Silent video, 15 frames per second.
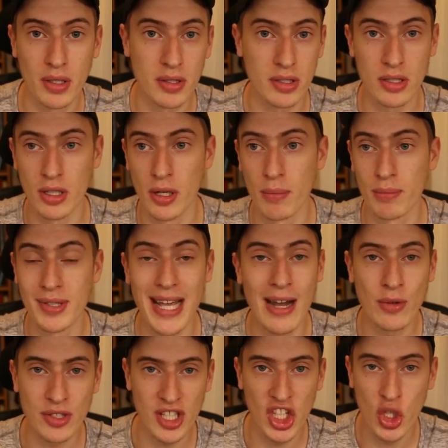some
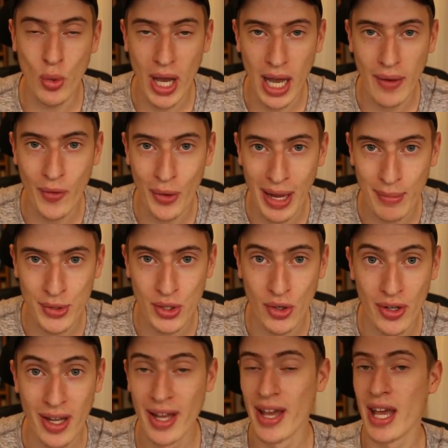doubts that you have on
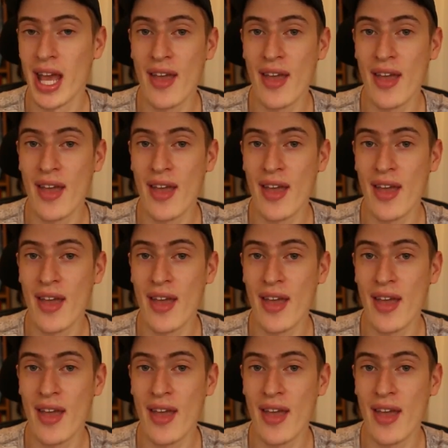Amazon.